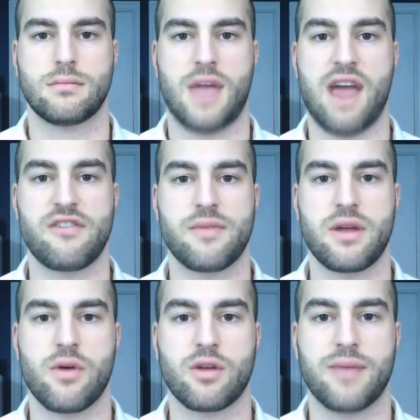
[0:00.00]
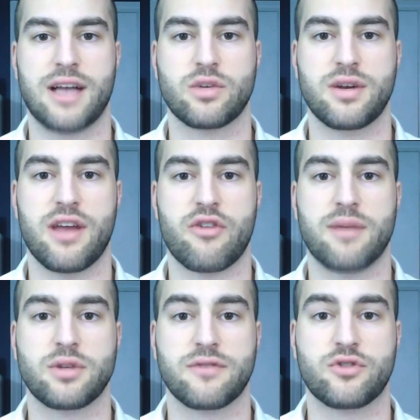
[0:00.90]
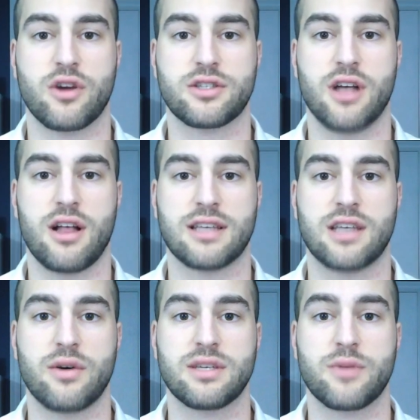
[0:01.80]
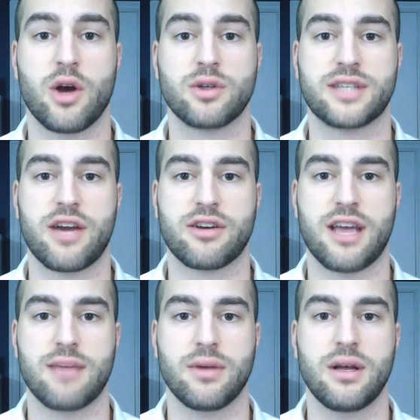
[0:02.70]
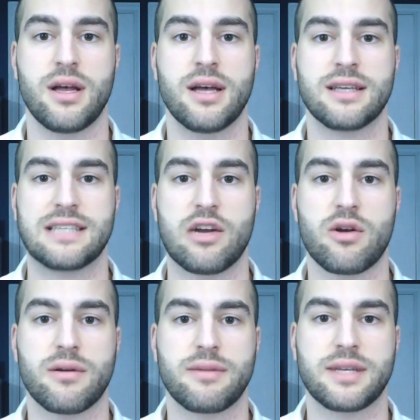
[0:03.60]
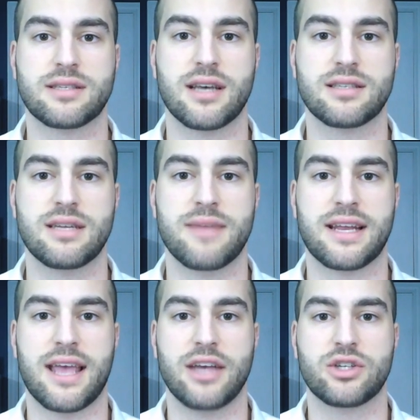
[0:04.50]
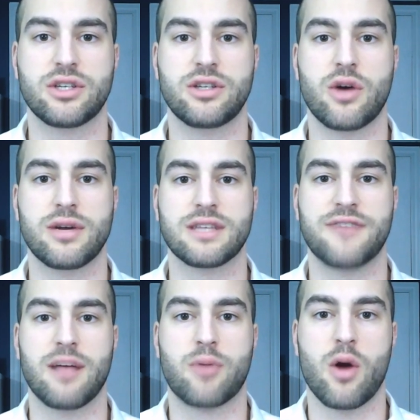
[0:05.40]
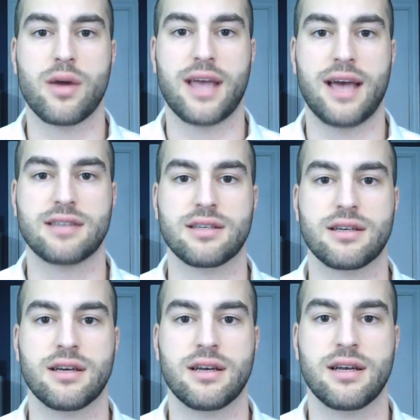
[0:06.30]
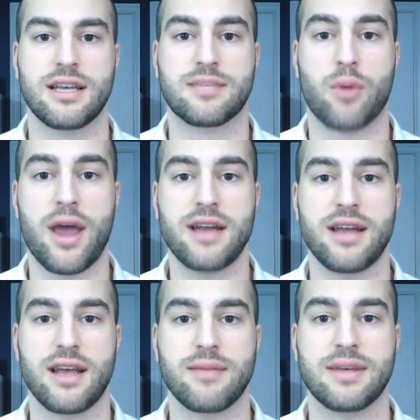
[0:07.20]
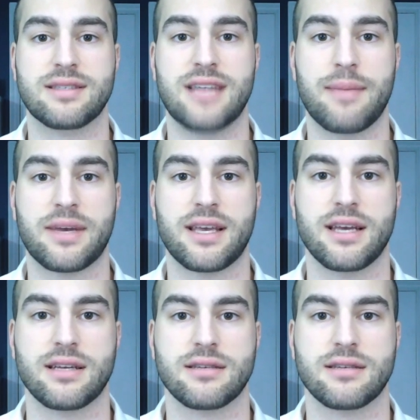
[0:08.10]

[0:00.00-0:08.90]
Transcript: everybody, welcome back to another episode of Drug Talk. As always, I'm your host, Garrett Campbell. Today we're going to be discussing a medication known as valproic acid. Its brand name is Depakene.